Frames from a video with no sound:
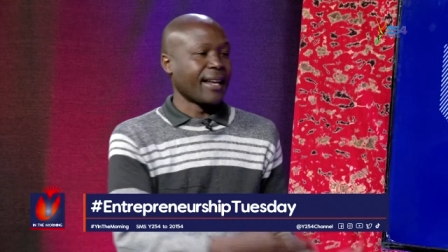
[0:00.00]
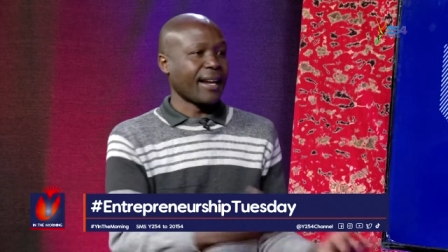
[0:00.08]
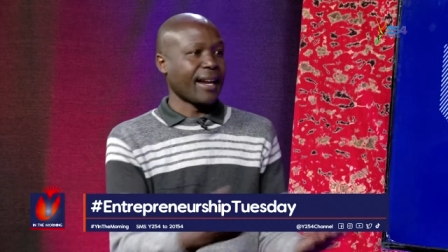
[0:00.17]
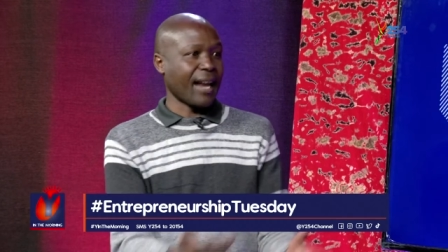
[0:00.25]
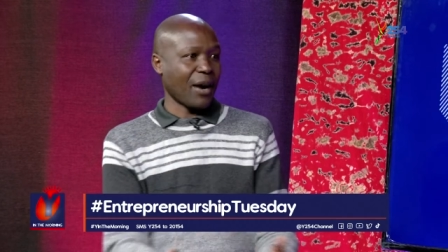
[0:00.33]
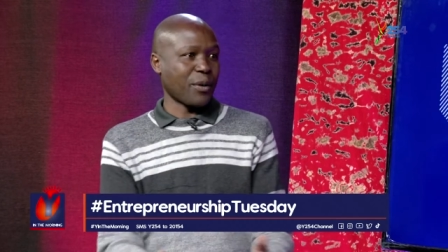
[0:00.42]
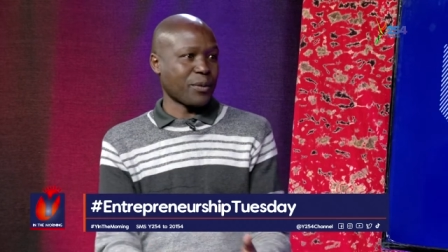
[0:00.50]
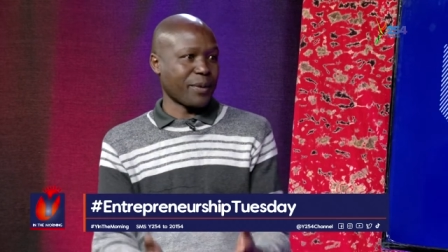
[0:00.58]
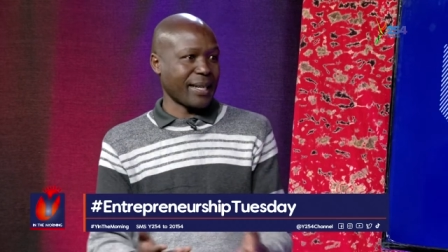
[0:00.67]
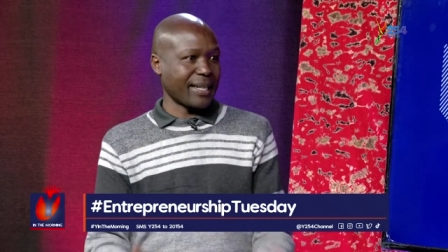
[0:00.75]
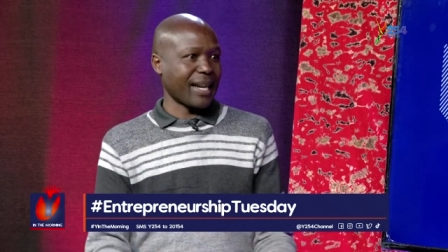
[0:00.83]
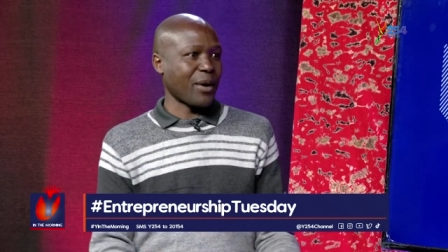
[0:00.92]
Now,
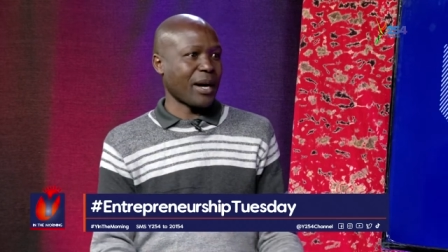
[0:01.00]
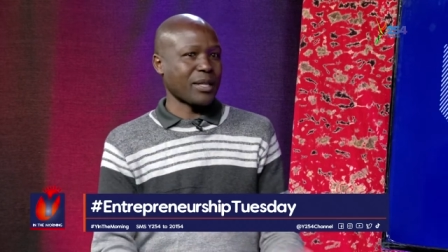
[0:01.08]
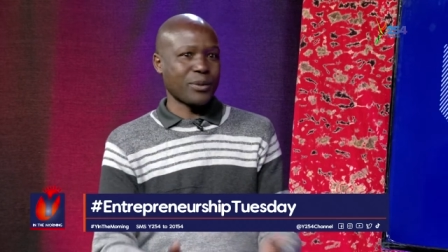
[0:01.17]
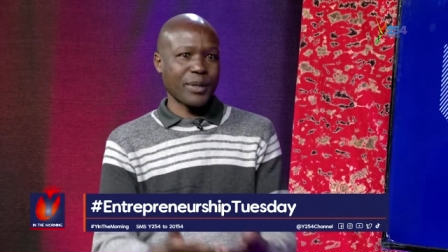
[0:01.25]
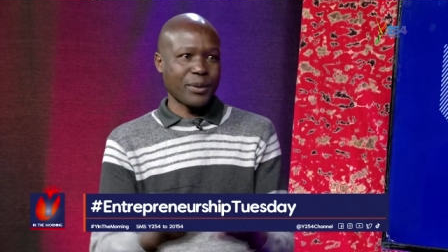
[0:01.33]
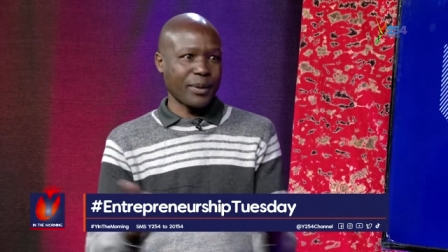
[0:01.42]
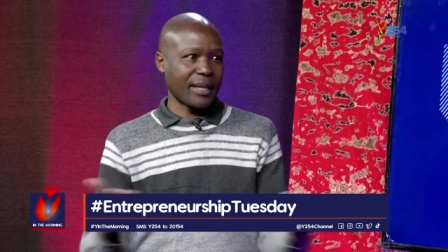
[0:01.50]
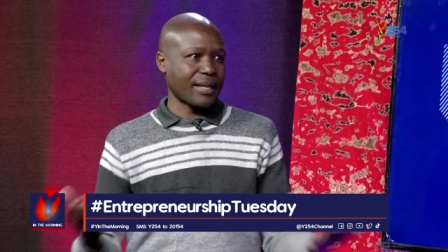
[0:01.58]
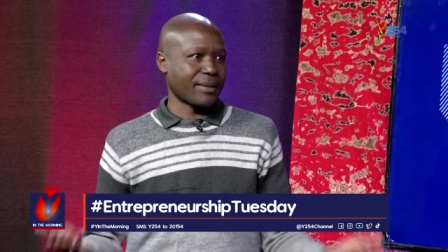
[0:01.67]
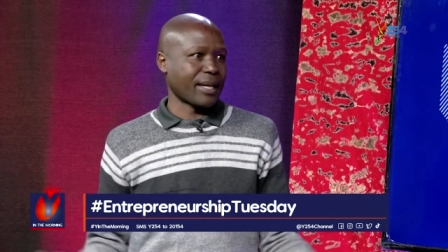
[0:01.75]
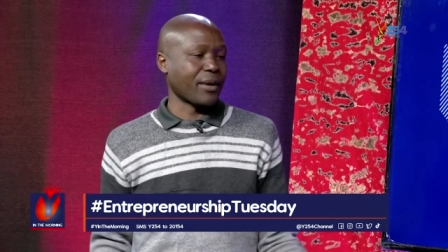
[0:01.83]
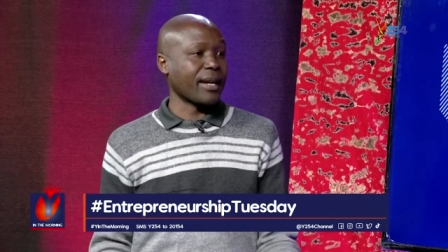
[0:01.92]
right now, as we're doing
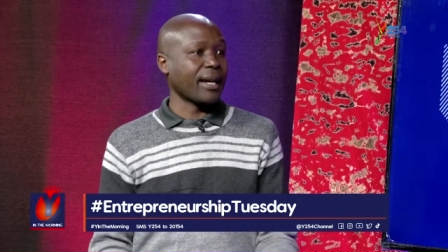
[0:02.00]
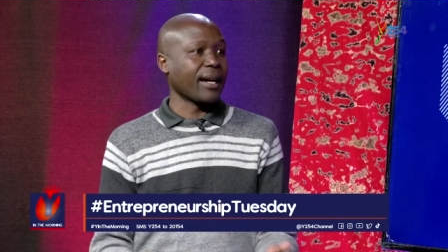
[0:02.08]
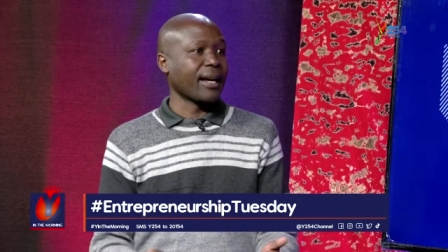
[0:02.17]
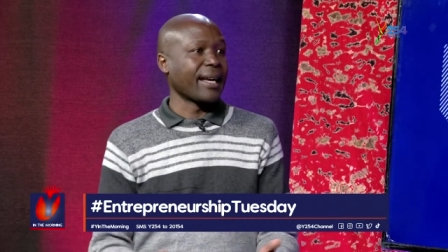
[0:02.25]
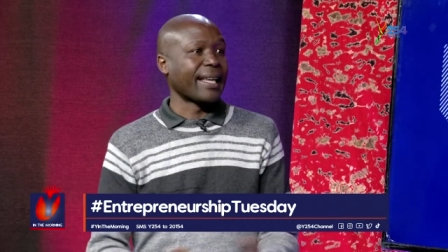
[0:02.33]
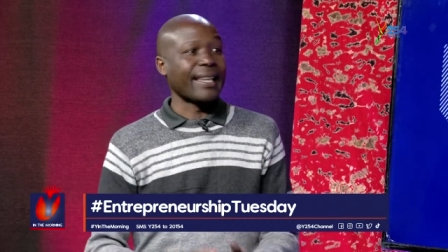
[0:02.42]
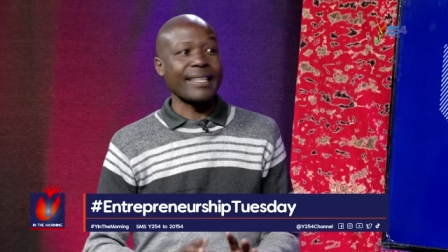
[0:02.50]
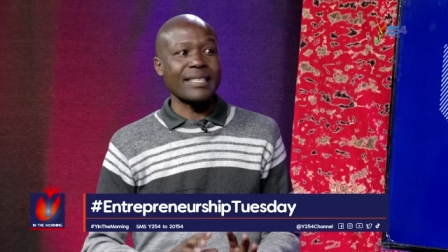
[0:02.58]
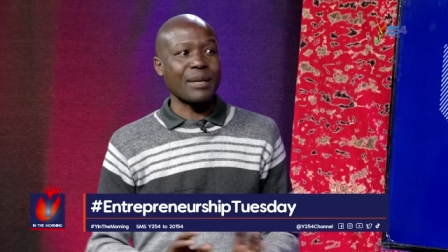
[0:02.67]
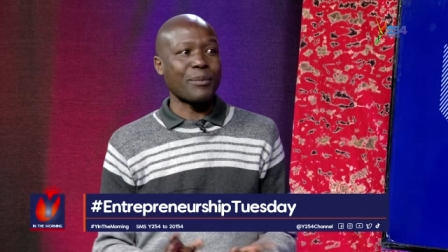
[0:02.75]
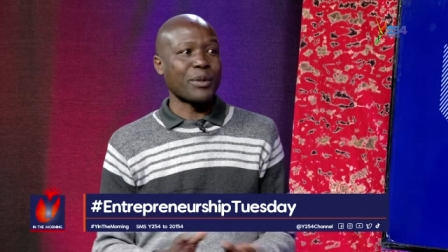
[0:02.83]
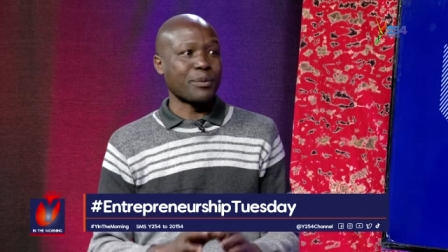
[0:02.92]
this recording, there's
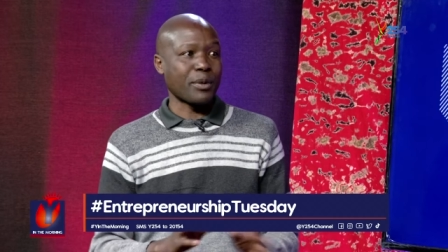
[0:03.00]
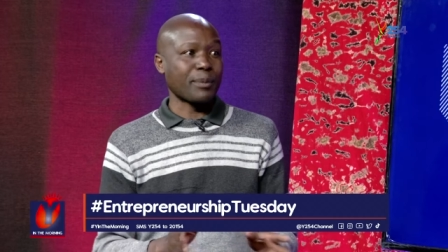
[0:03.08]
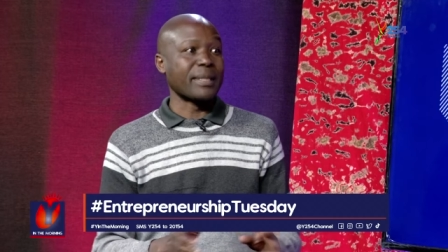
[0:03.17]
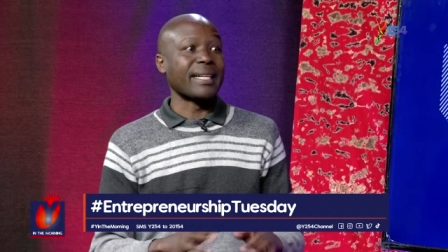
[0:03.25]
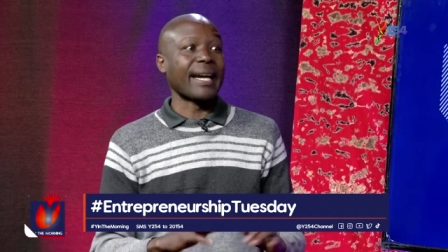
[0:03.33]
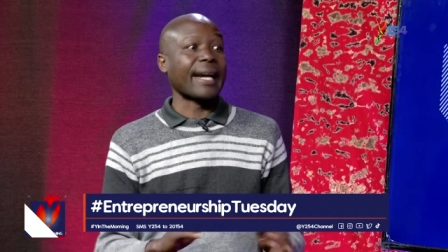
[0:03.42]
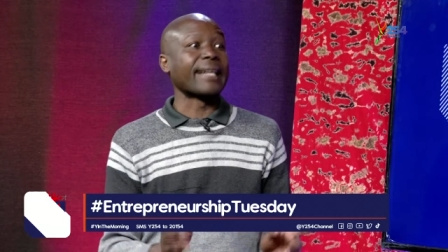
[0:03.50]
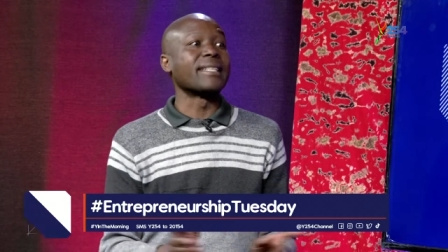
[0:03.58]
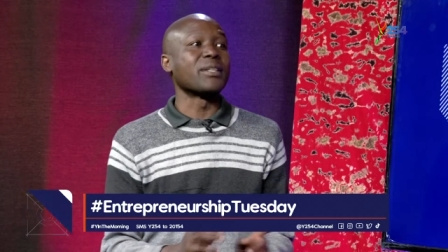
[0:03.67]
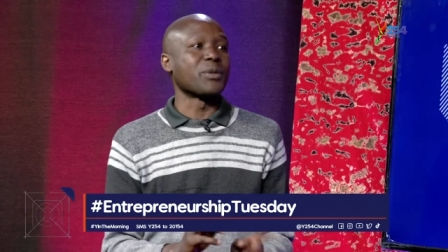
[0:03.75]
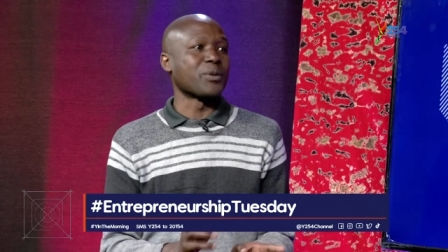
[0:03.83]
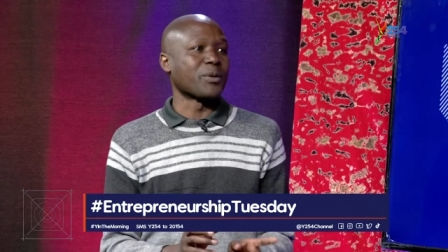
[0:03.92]
somebody probably
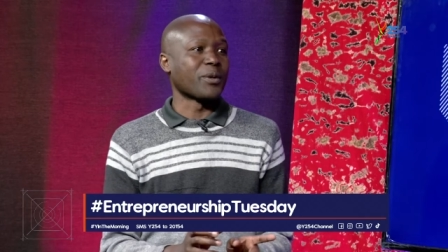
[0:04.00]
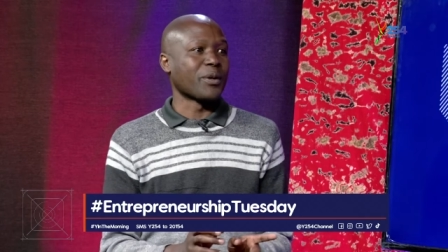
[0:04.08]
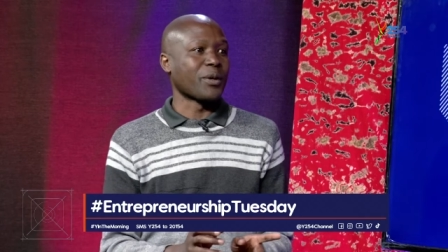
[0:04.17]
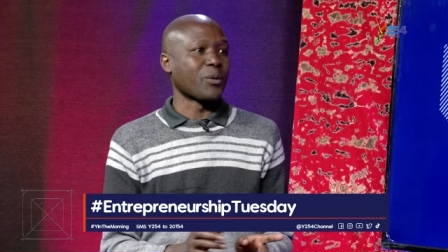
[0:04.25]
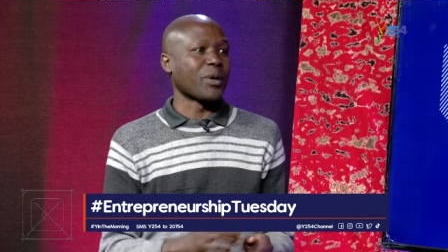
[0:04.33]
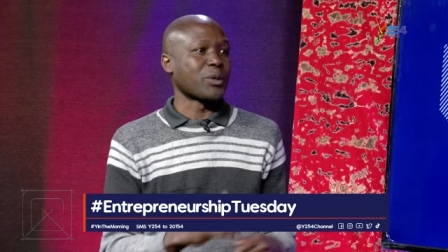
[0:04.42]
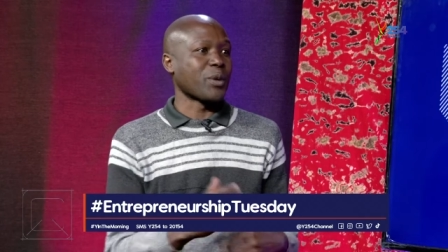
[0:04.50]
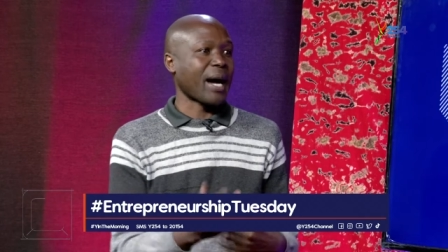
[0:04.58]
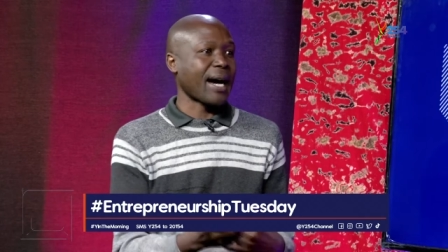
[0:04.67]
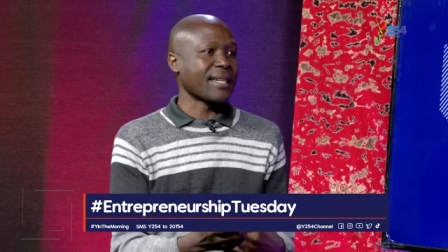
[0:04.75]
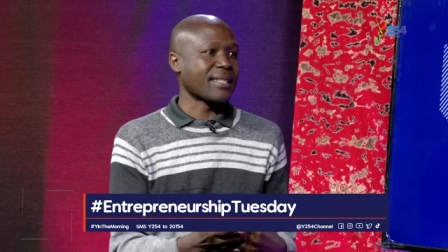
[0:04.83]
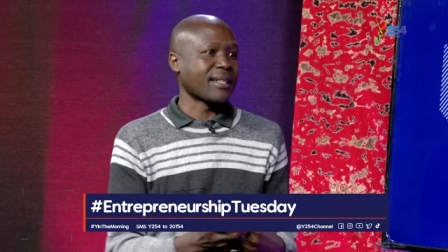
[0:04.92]
directing you on what to
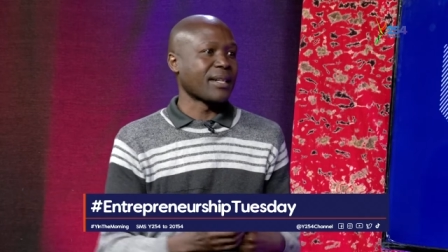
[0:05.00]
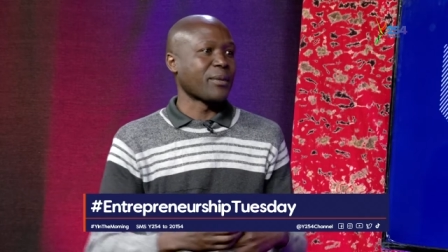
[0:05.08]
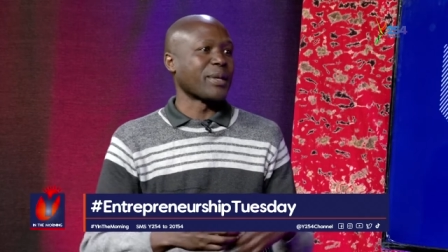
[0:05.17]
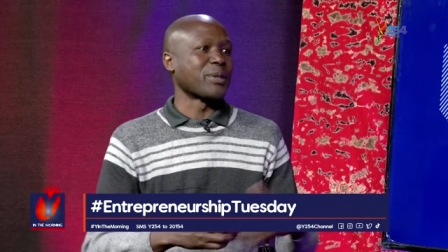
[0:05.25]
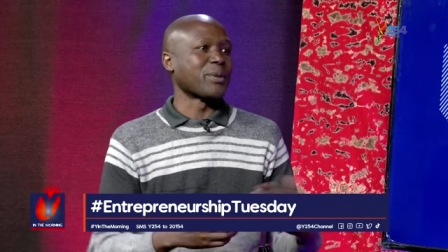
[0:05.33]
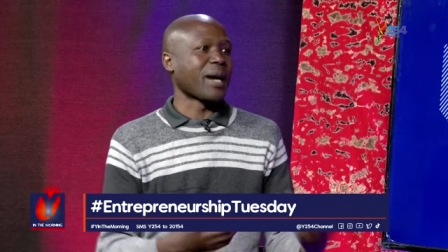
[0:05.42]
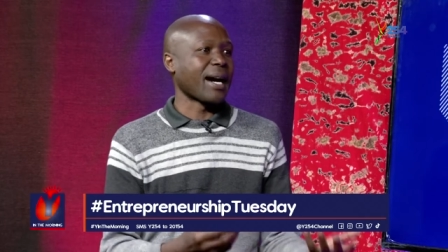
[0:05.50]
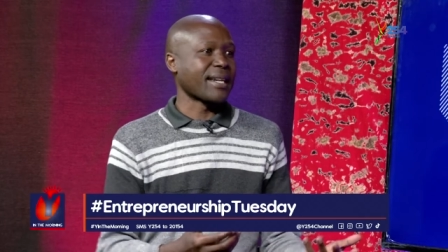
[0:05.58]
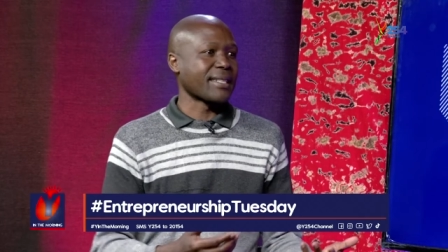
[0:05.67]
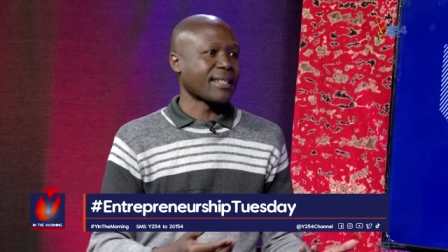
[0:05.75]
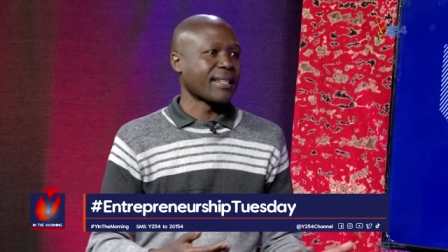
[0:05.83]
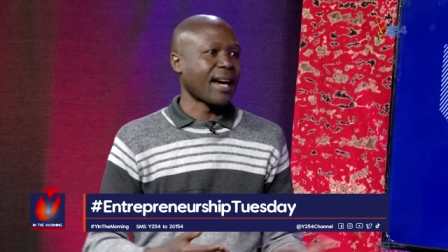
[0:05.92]
ask, when to
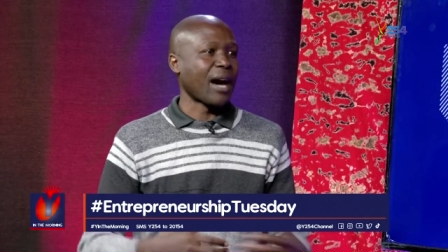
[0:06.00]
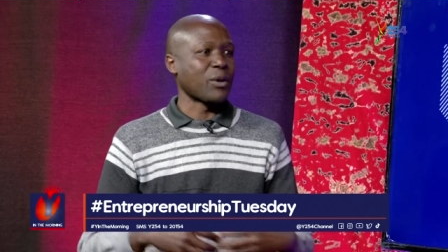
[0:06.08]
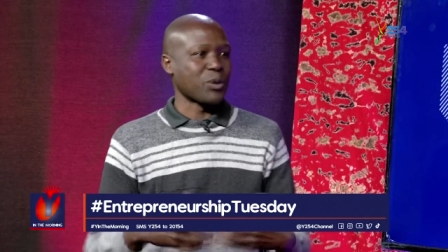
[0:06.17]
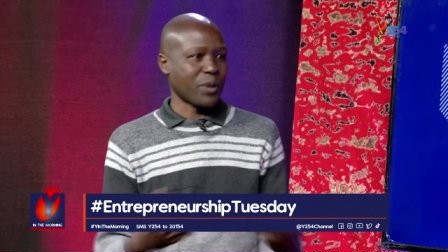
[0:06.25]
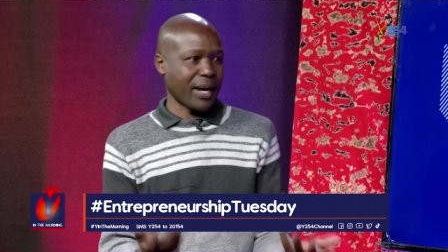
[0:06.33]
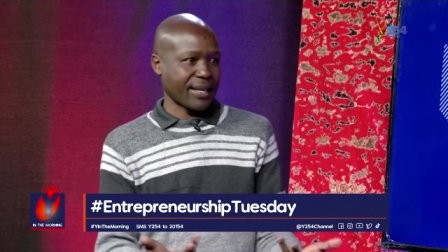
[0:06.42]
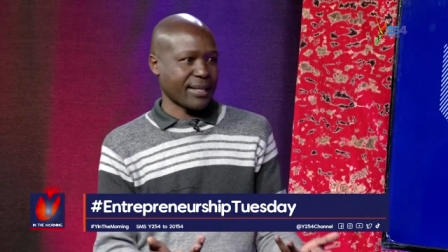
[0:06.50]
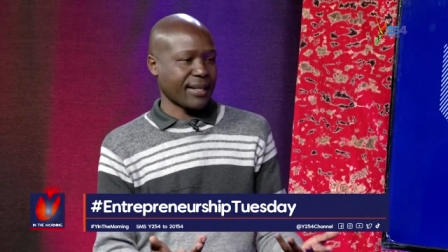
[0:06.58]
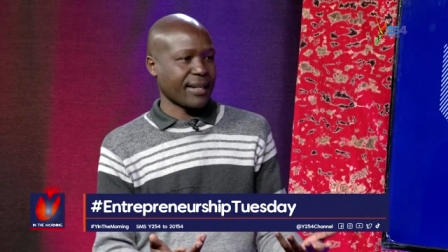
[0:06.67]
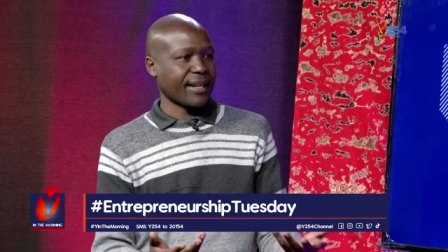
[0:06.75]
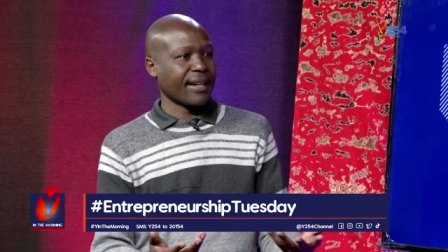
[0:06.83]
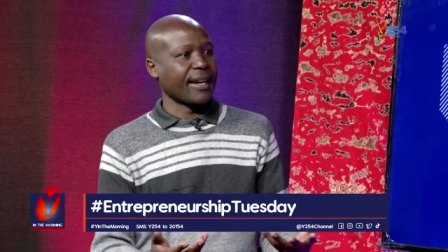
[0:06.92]
ask, how to ask.
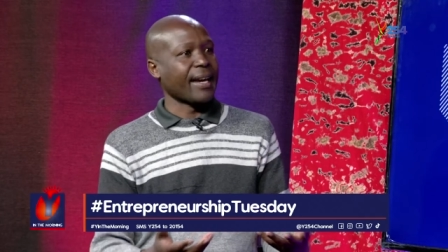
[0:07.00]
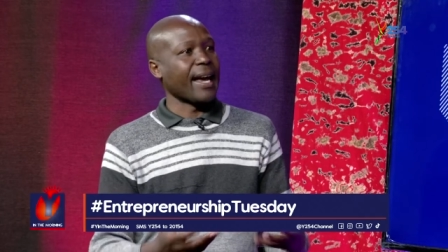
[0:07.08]
Mm-hmm.